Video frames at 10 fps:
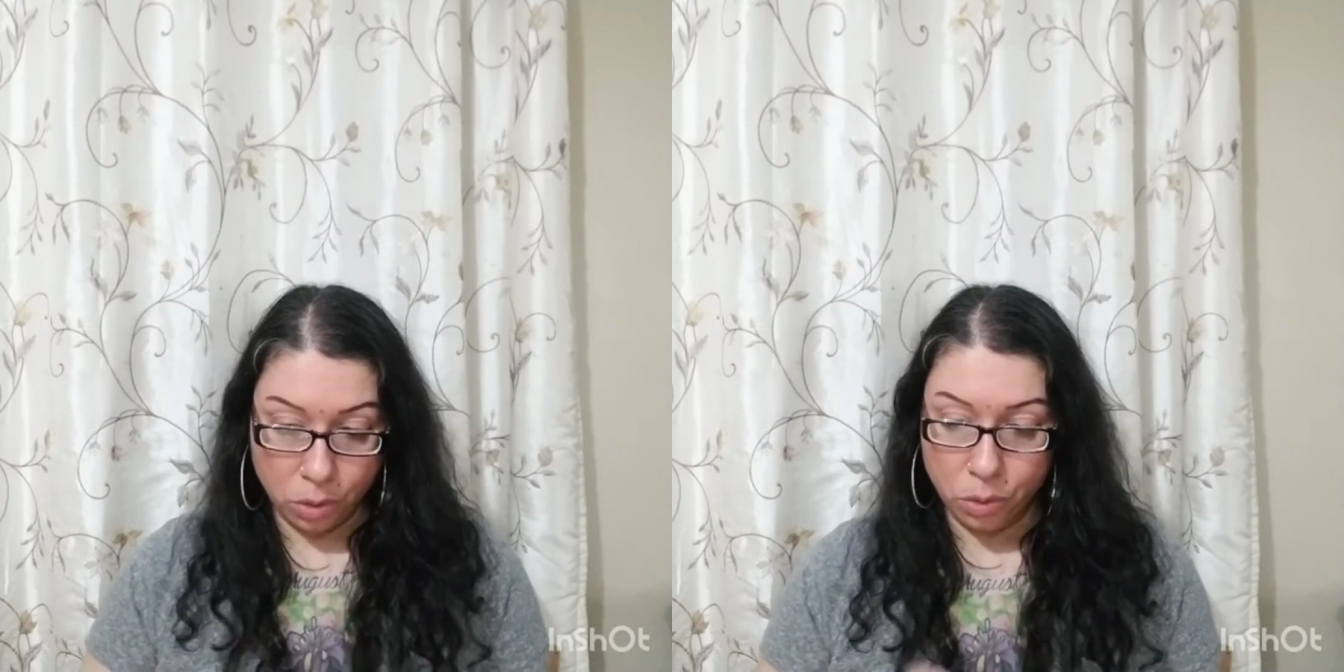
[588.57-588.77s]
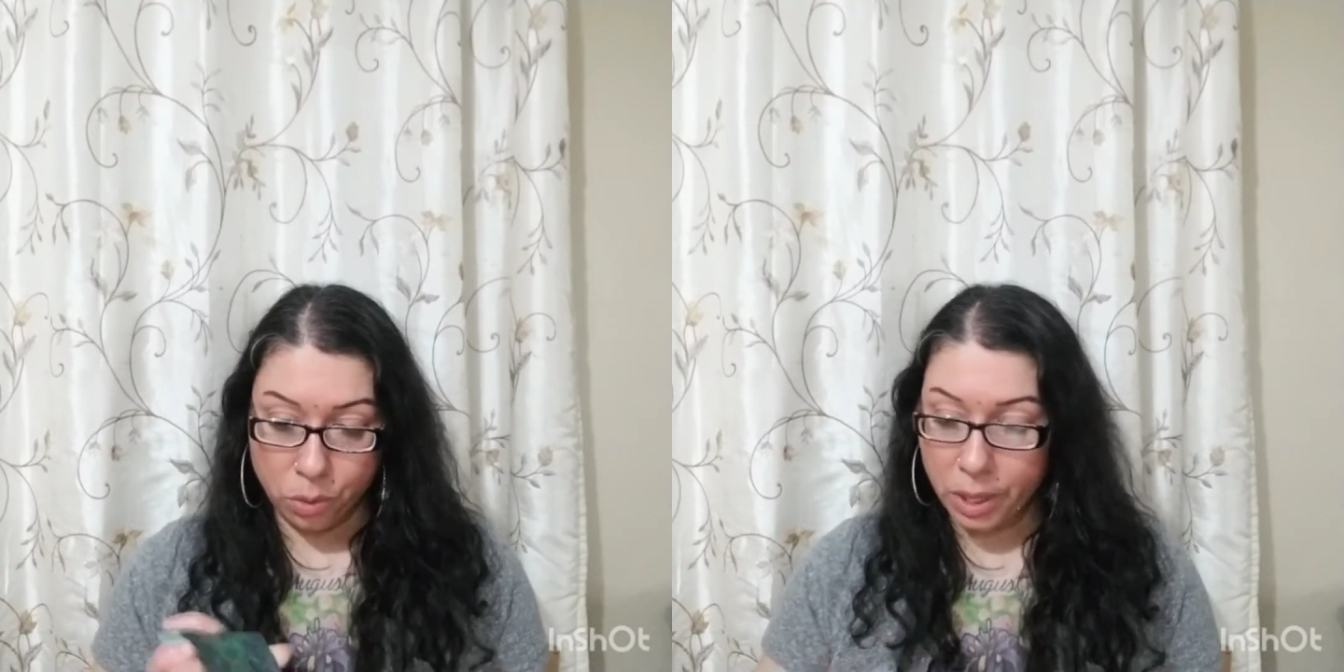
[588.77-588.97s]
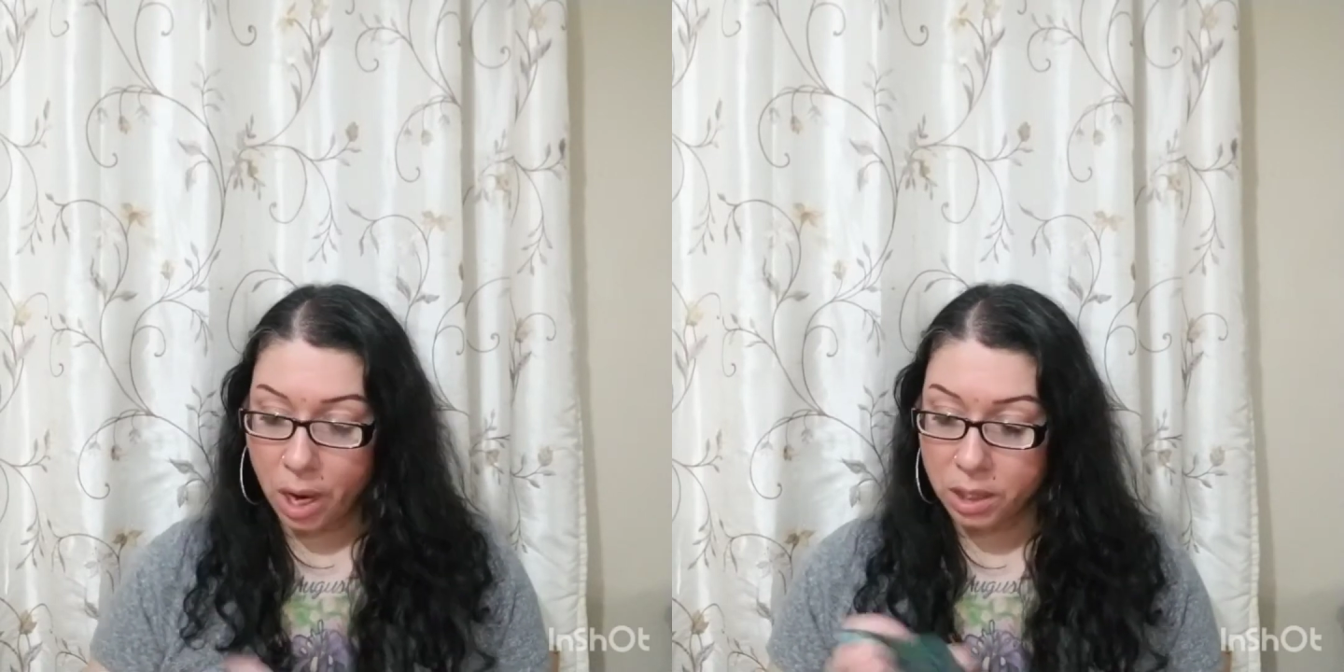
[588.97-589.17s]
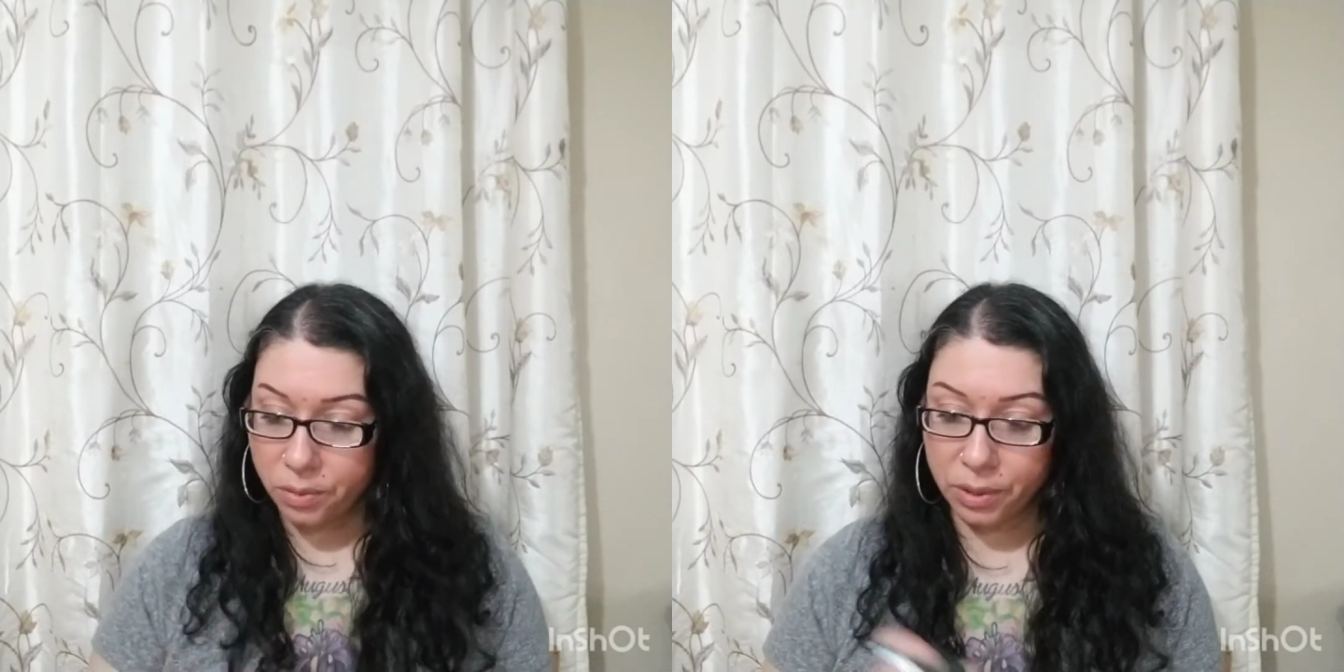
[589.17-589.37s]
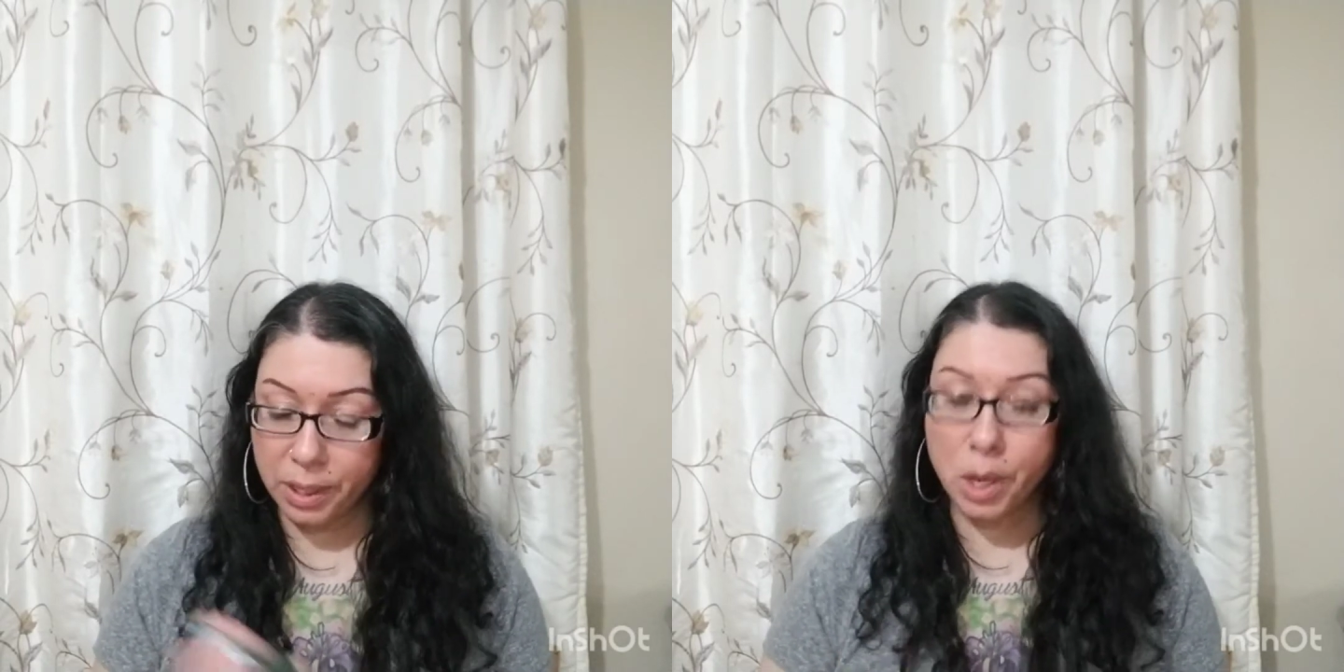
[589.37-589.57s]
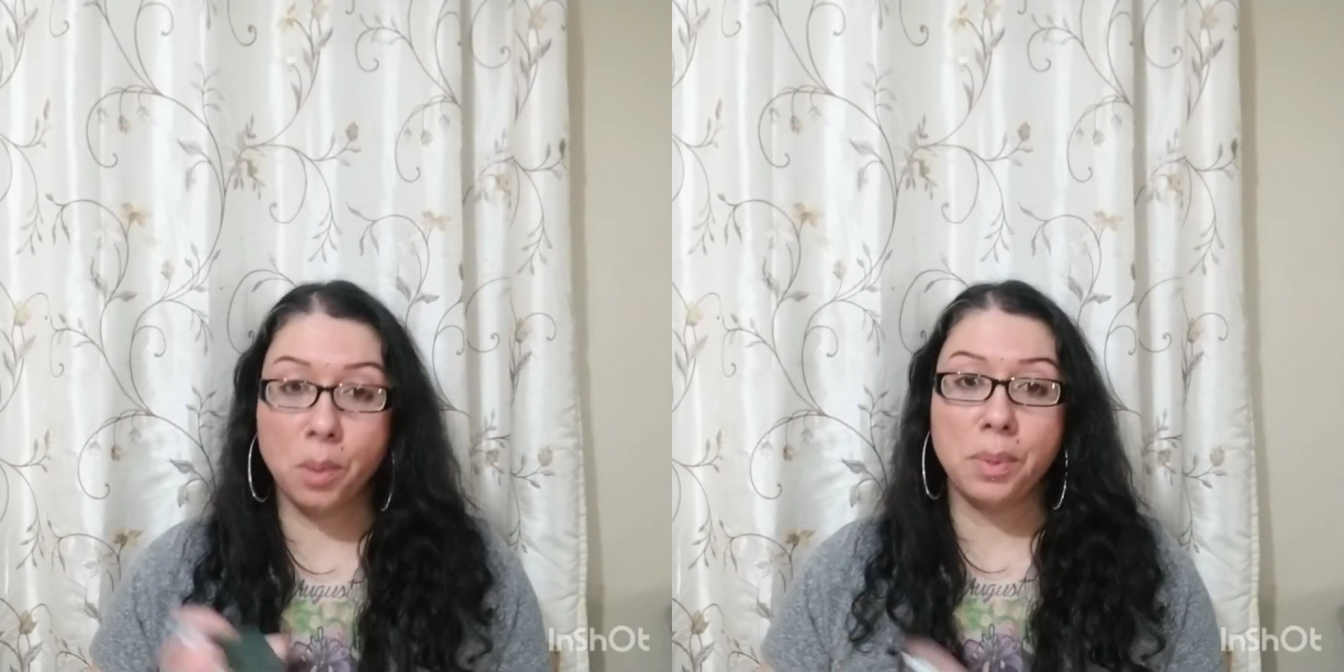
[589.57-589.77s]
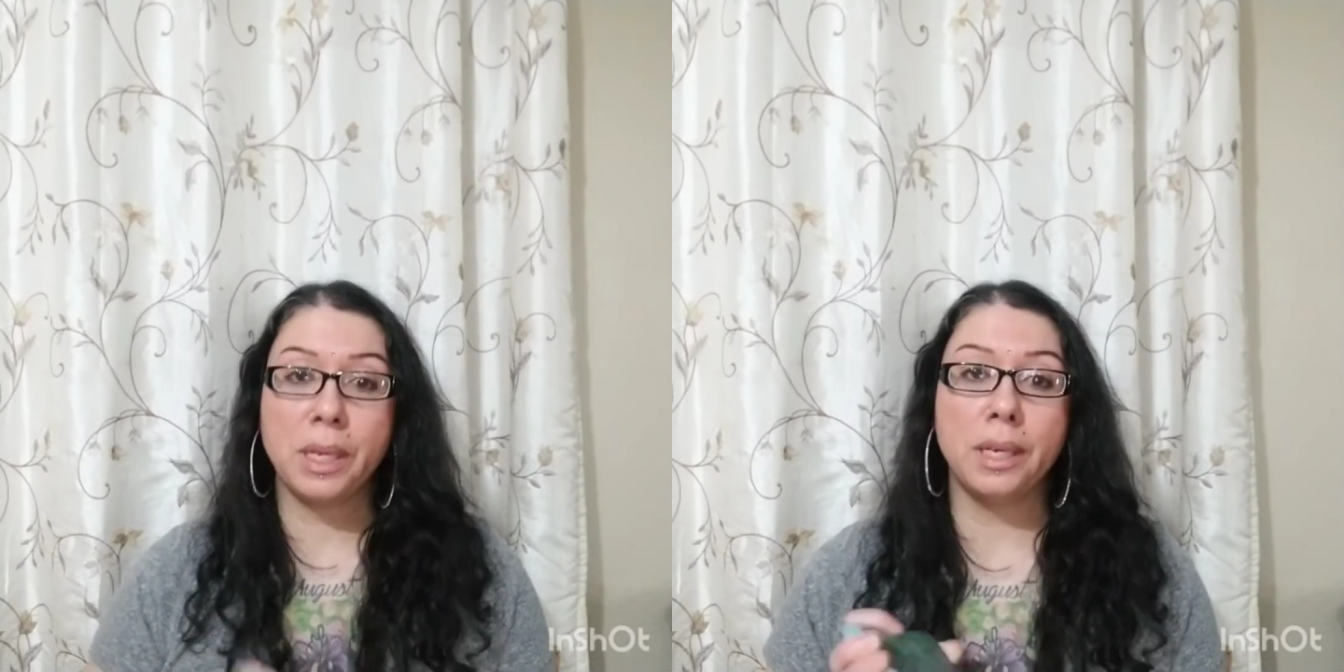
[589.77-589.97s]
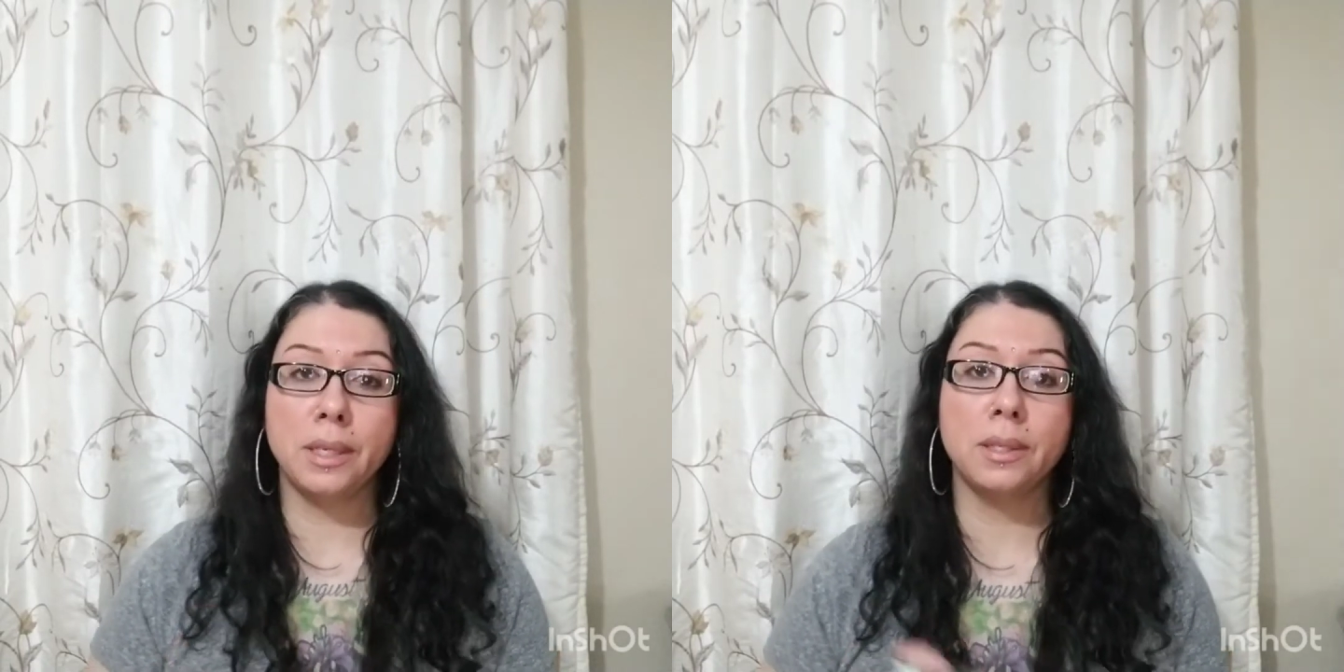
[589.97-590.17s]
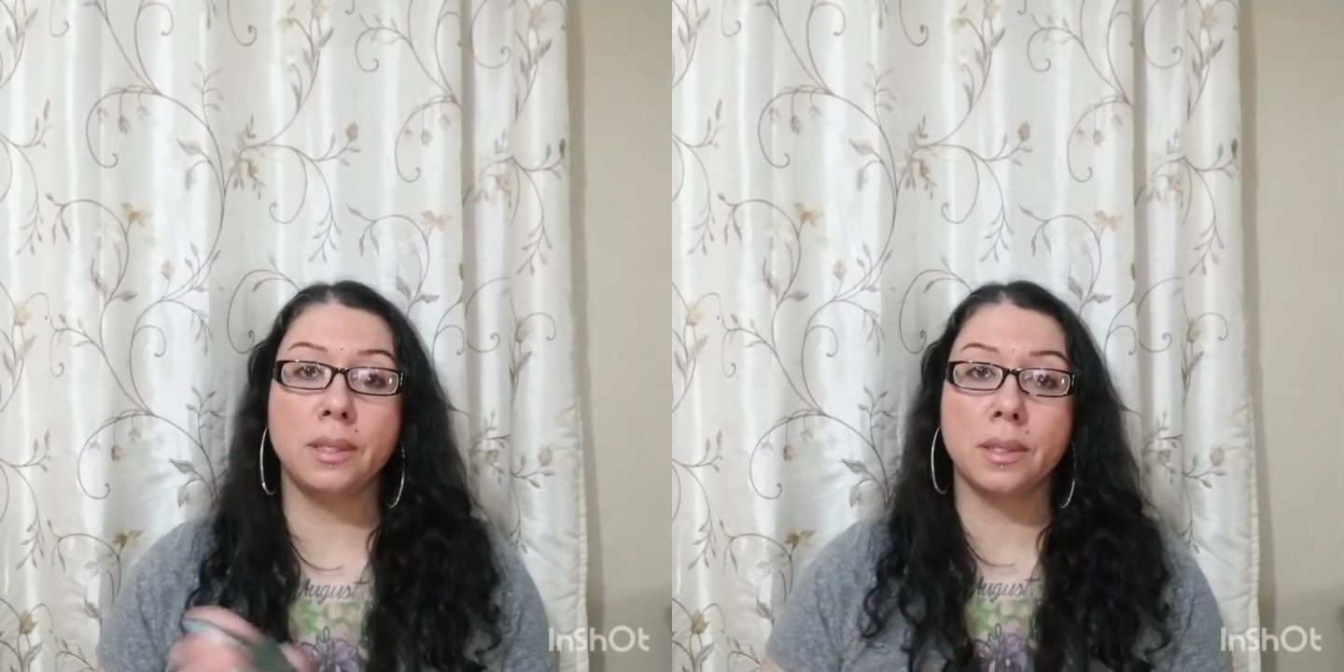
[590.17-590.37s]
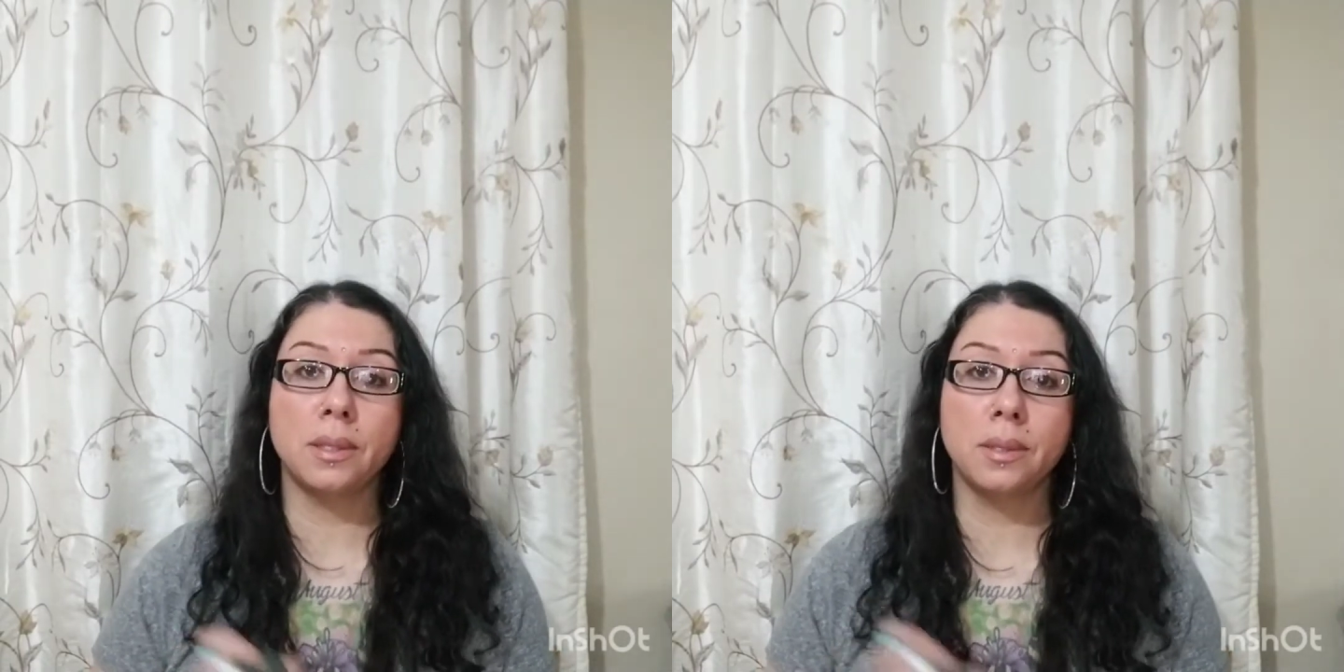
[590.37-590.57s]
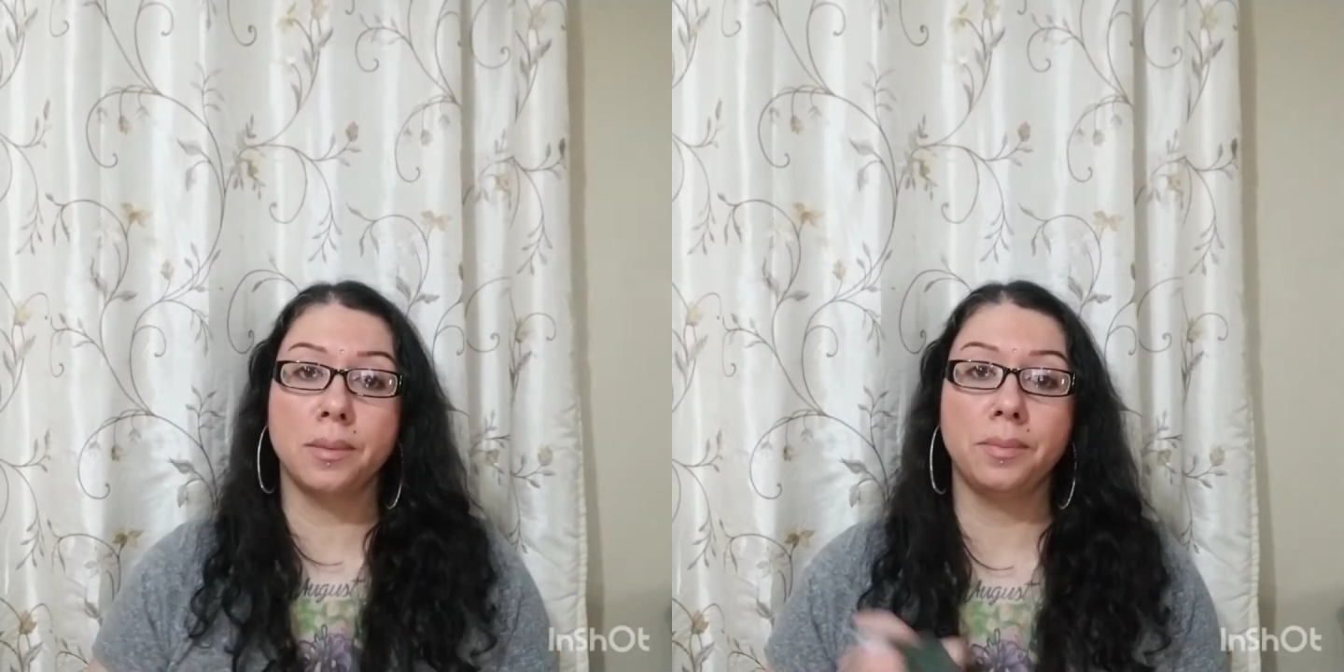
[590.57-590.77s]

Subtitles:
Three cards for Leo, please.